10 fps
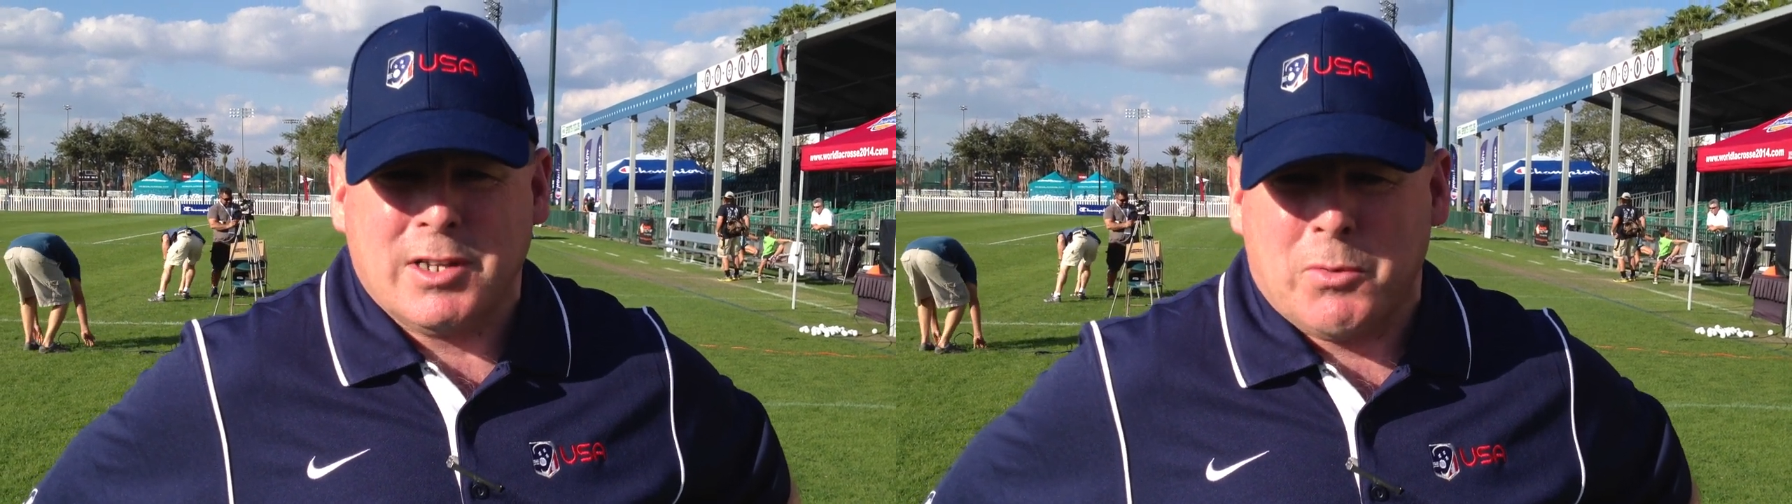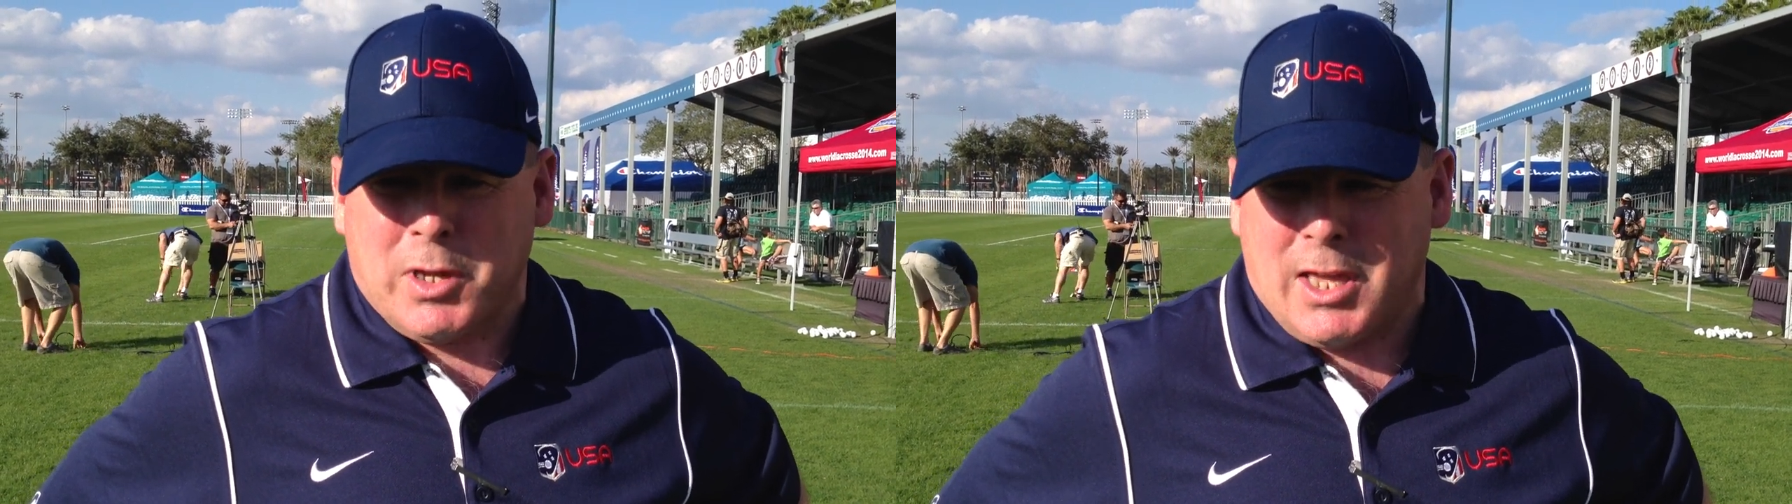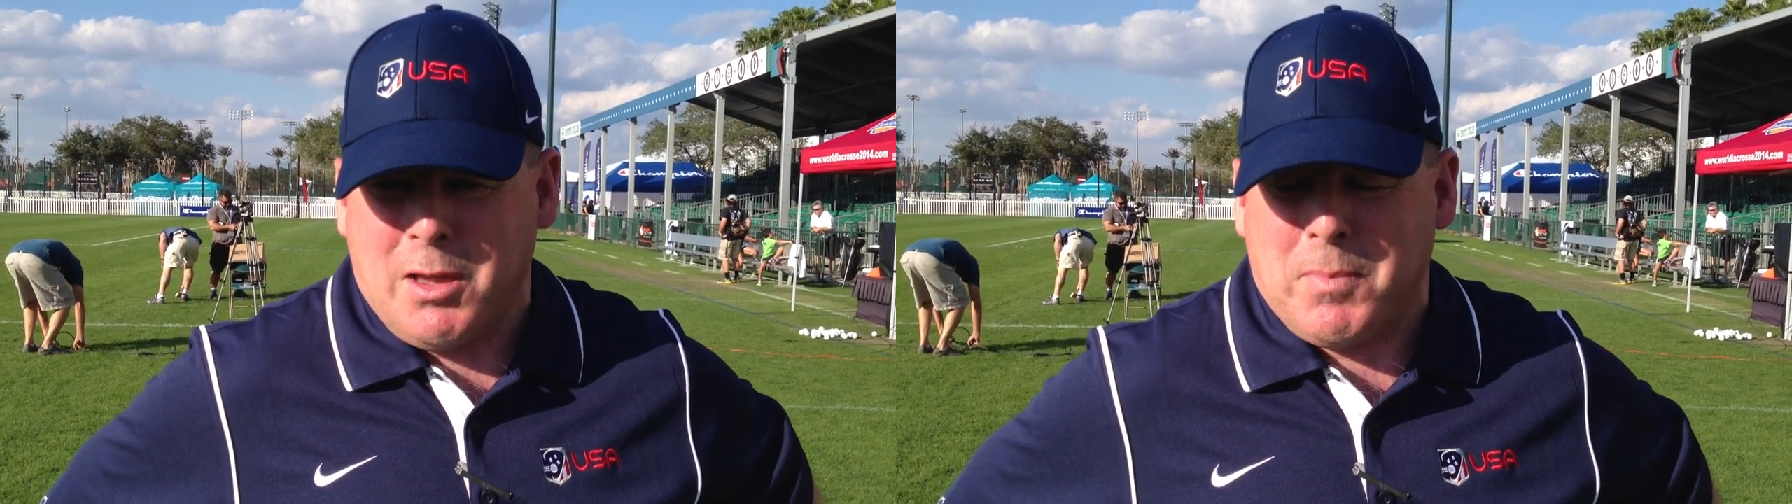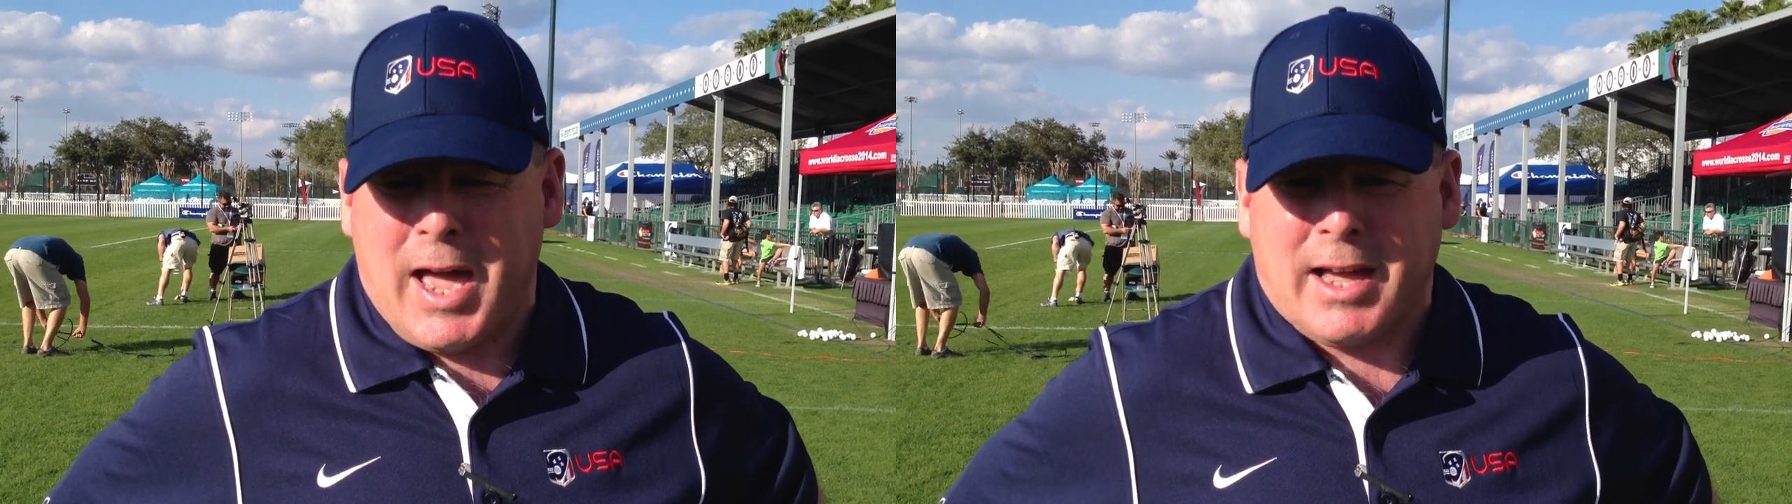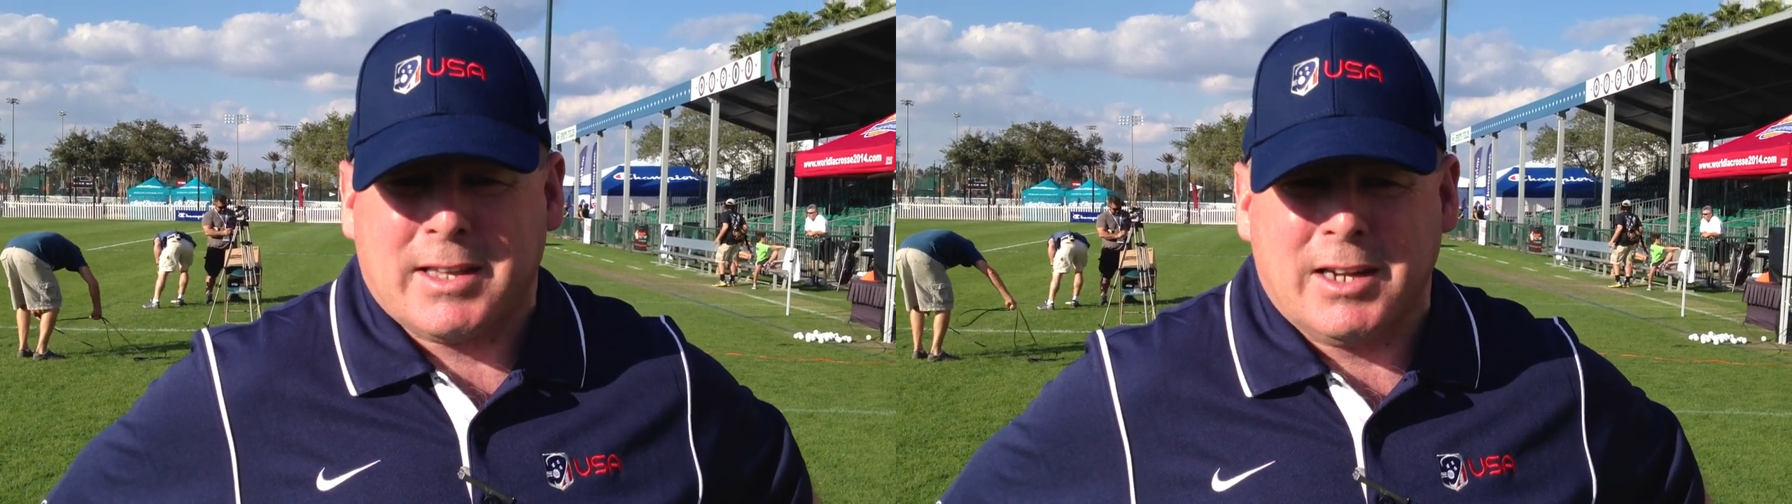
and then we came back